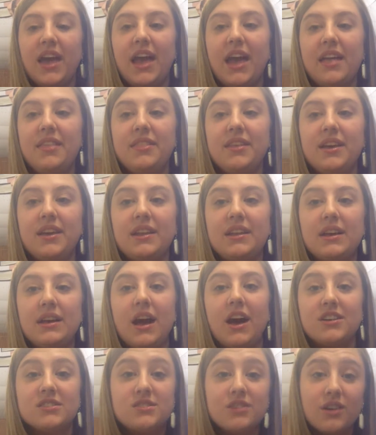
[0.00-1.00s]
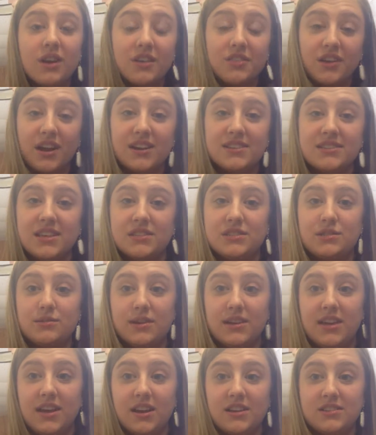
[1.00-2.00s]
And then osteoarthritis has
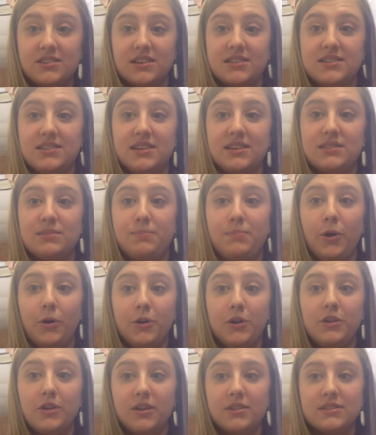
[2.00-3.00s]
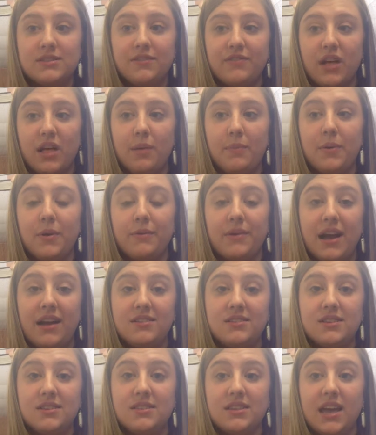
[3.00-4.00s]
3 characteristics. Bony growths develop
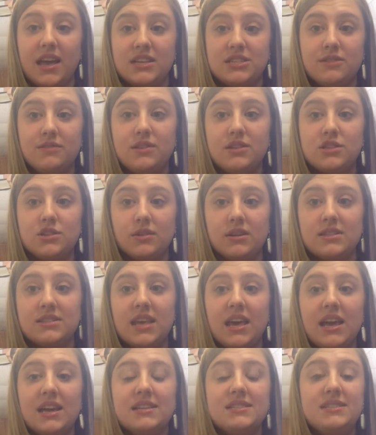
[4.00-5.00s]
around and the edge of the joints.